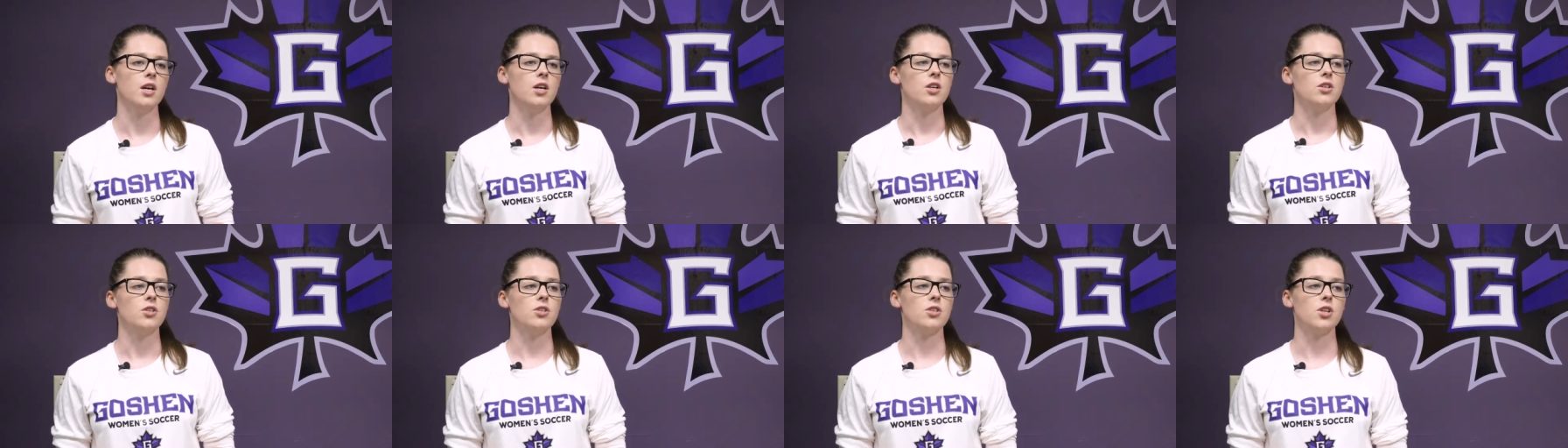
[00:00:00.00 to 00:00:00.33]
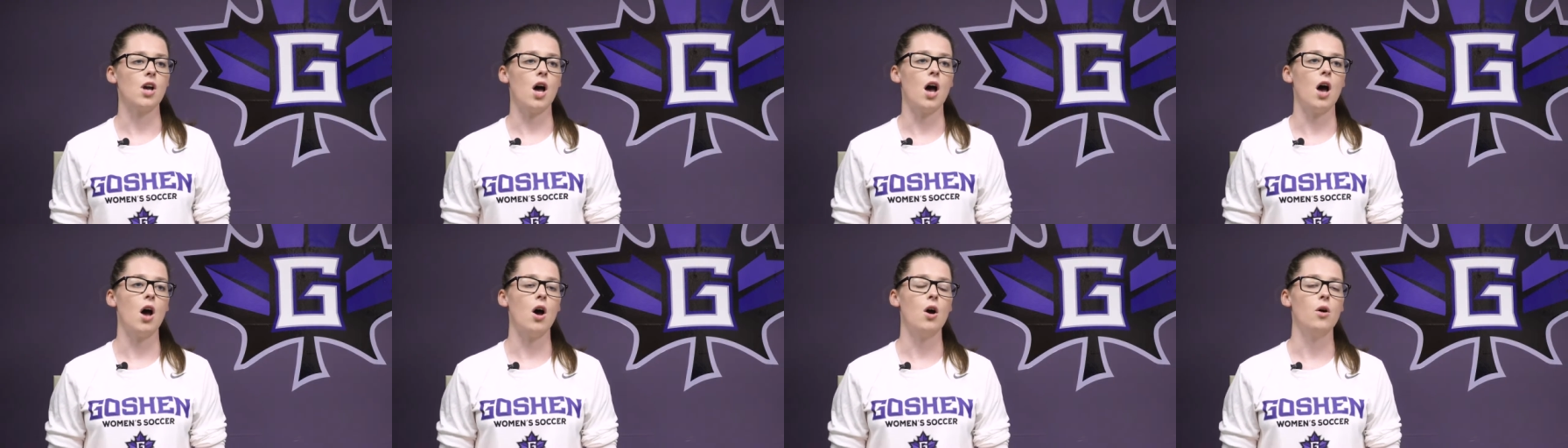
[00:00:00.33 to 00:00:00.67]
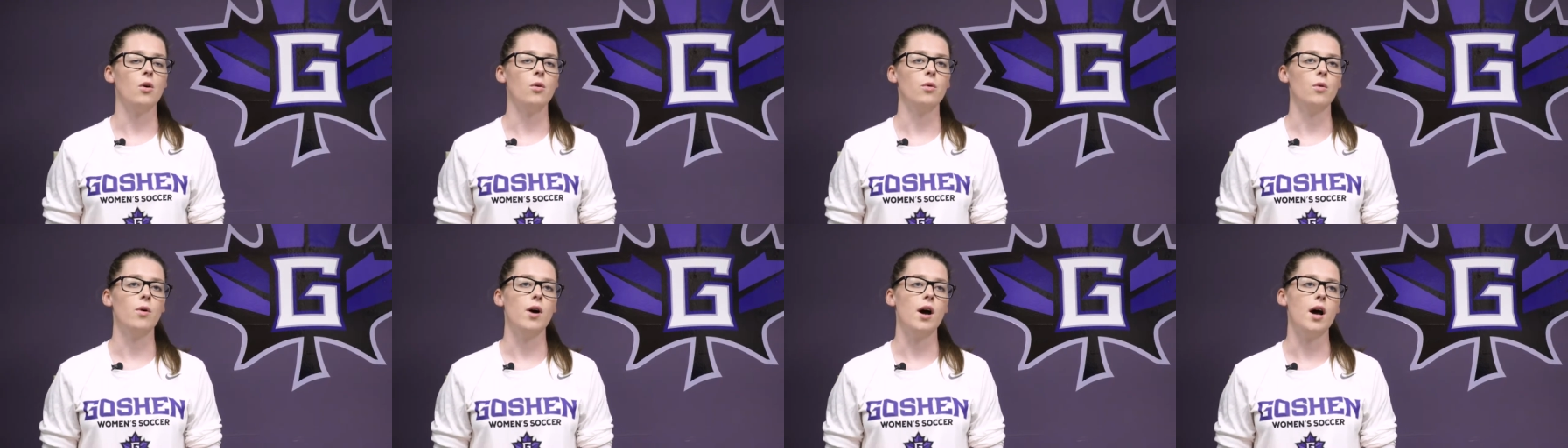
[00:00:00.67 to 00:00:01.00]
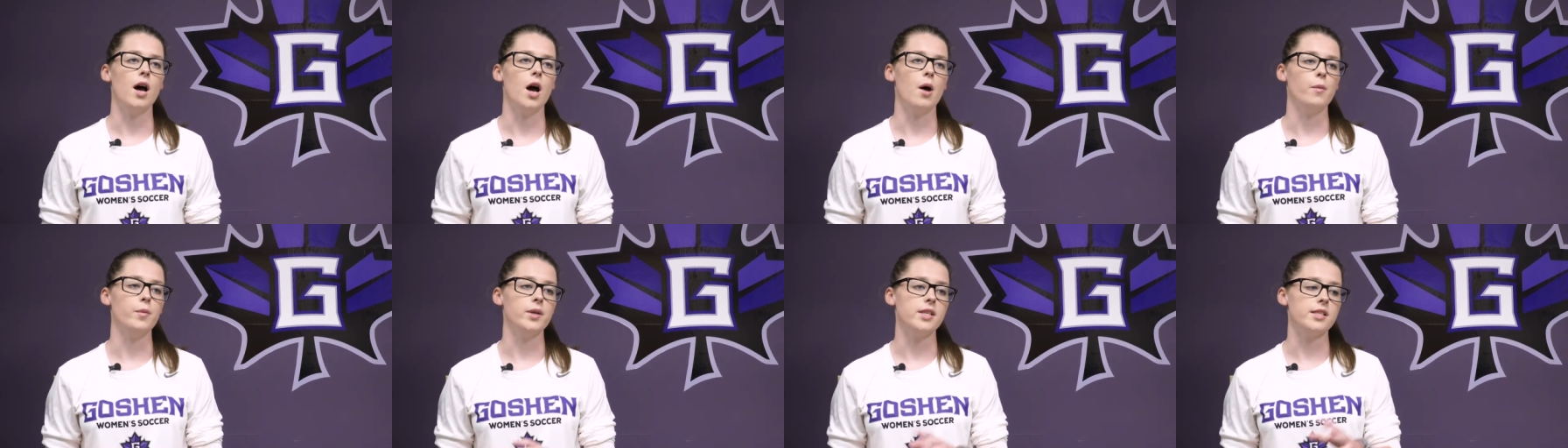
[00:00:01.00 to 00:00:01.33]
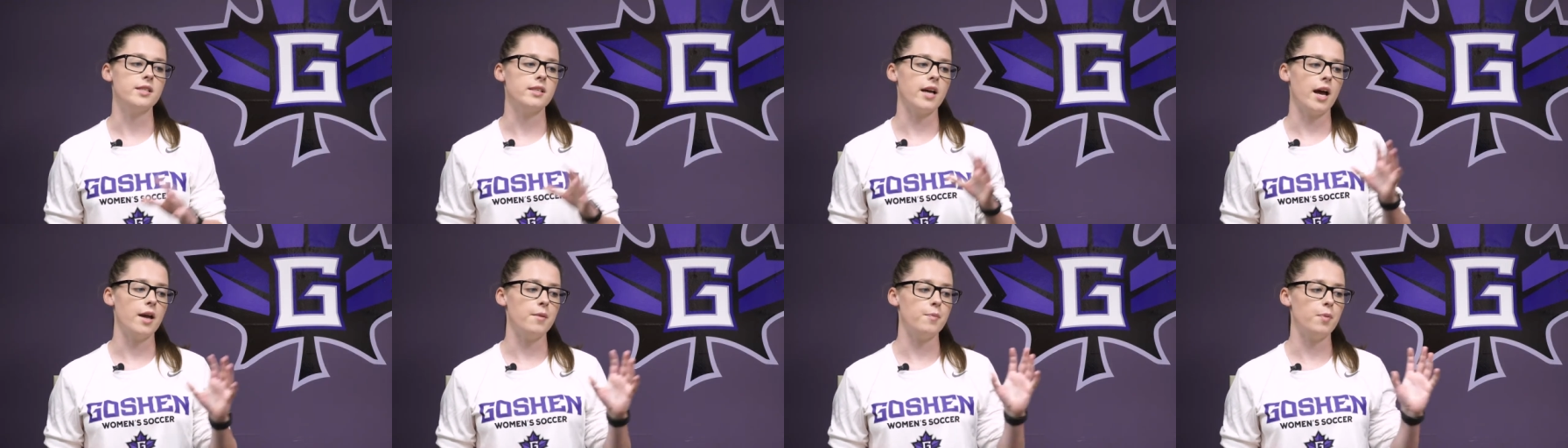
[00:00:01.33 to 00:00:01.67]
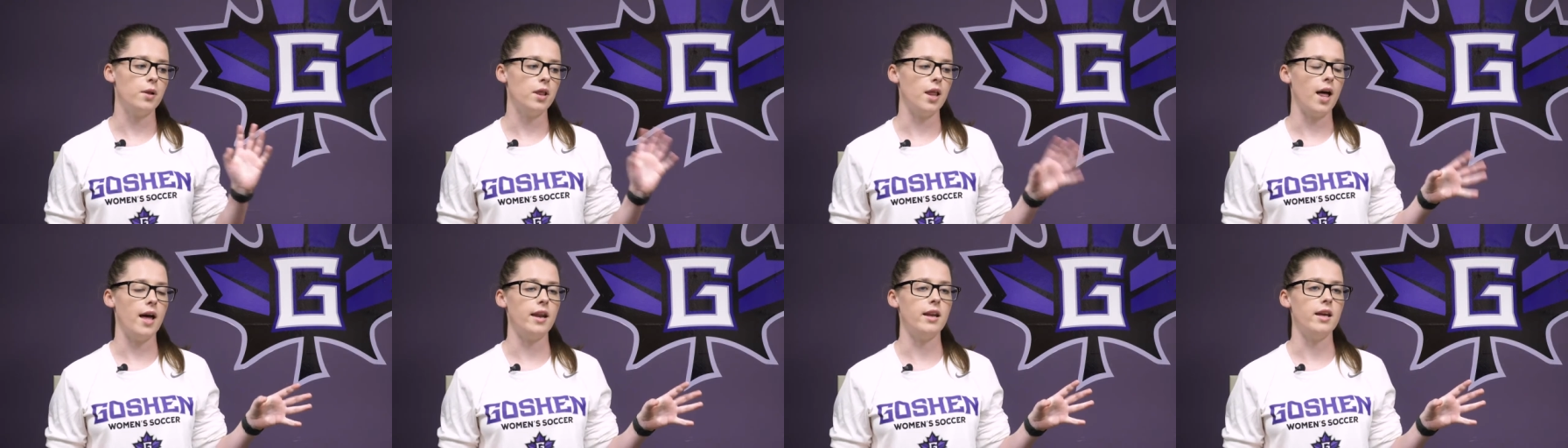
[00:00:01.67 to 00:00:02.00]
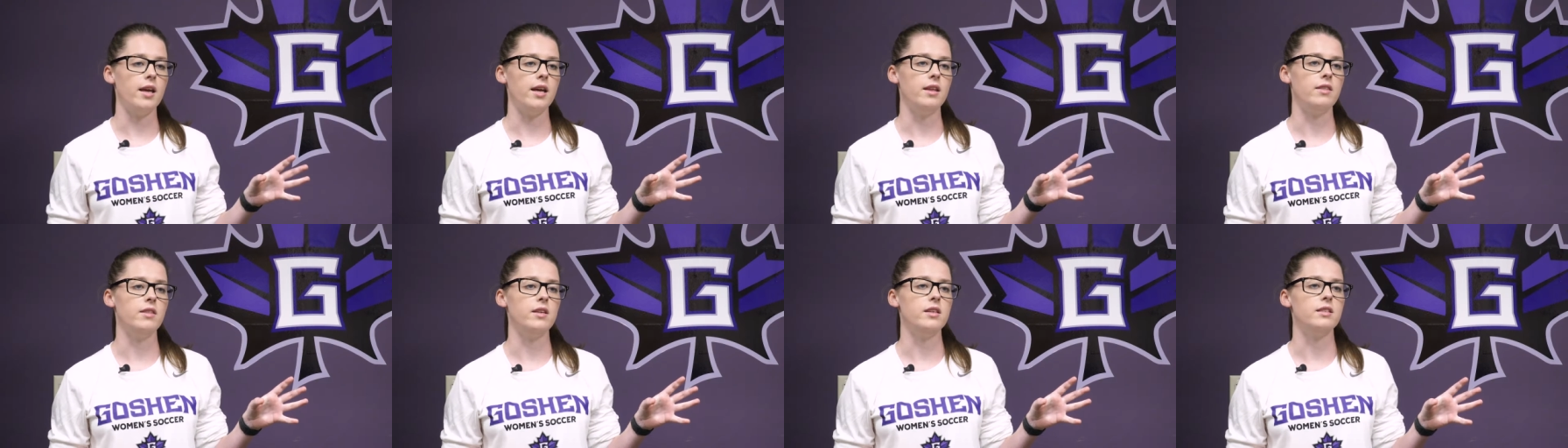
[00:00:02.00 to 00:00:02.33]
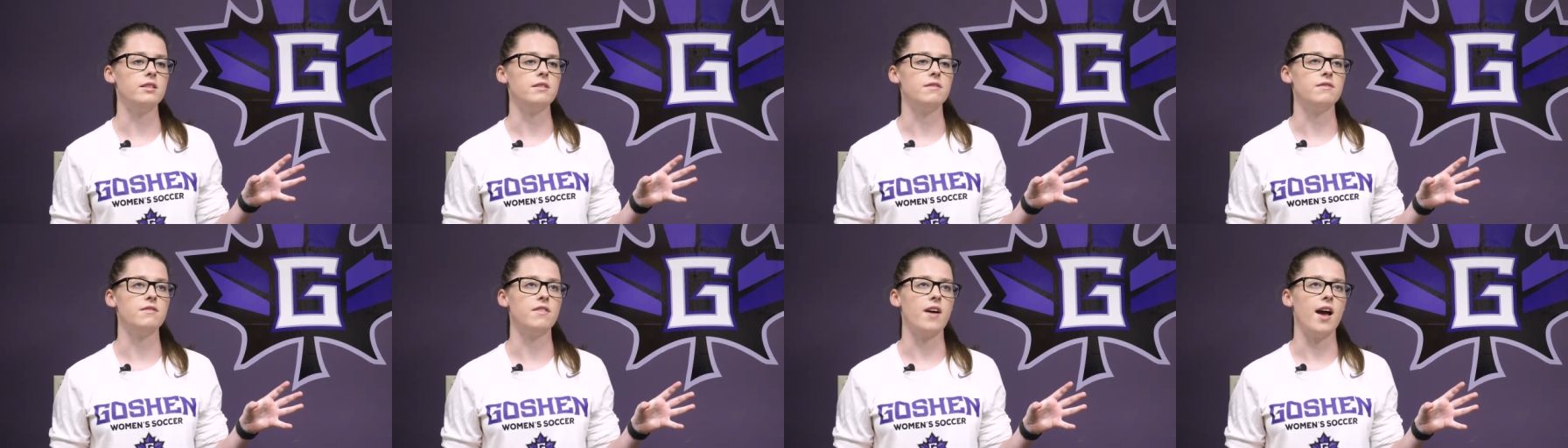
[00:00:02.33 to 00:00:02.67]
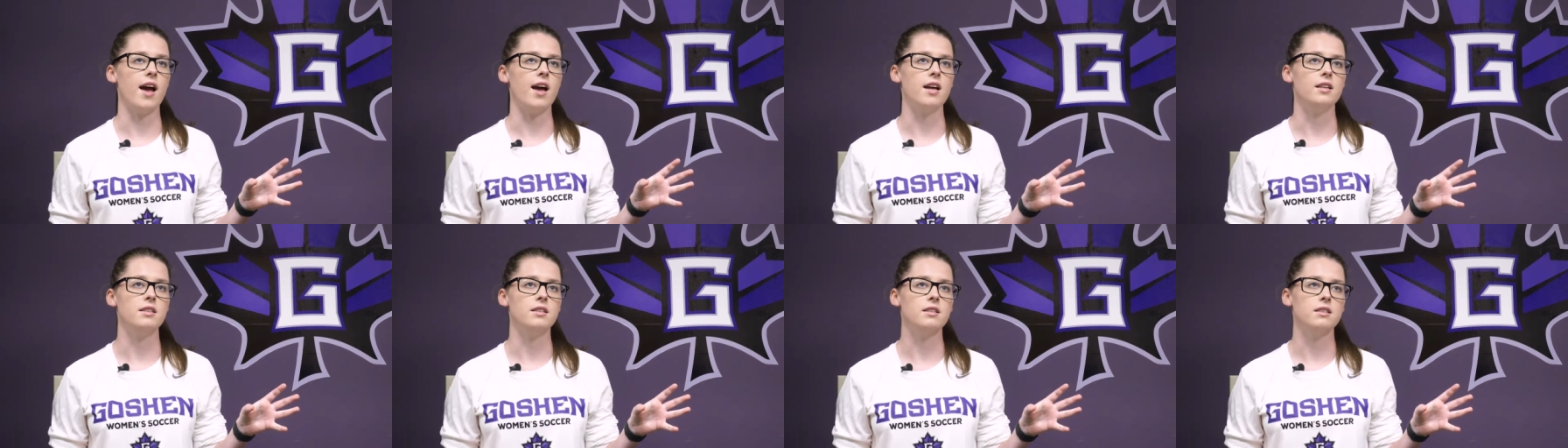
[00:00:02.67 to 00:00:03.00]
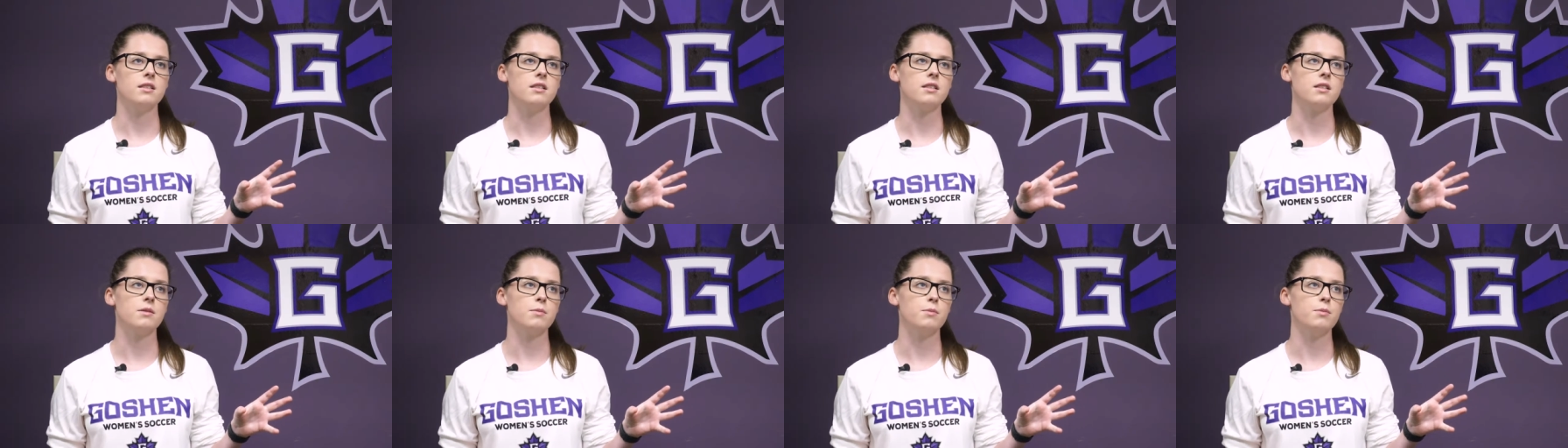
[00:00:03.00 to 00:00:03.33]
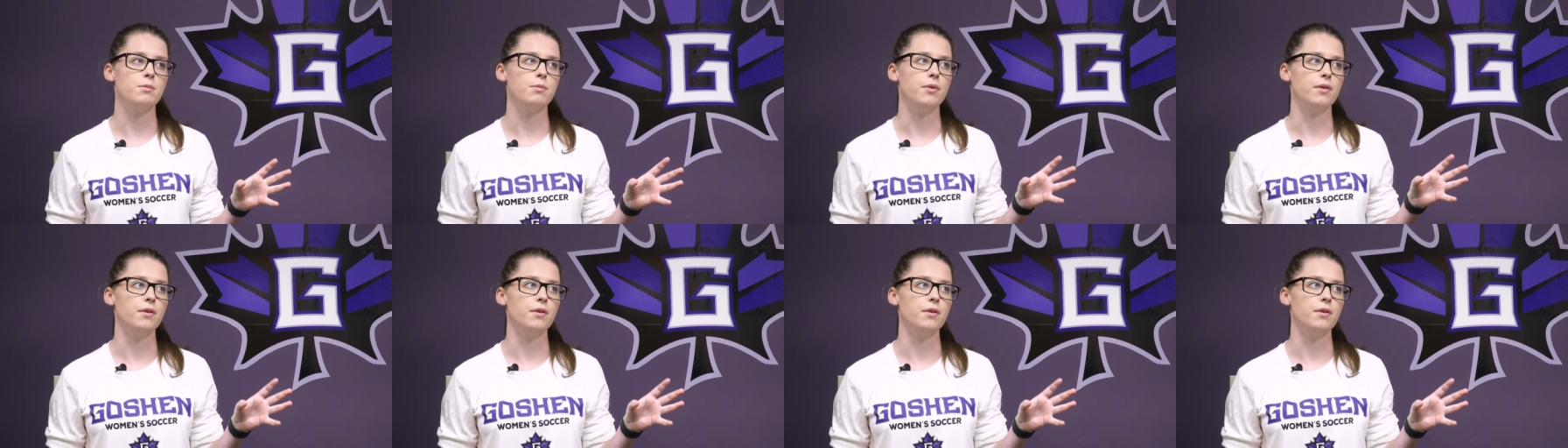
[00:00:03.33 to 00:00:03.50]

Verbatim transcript: So um, we started planning these events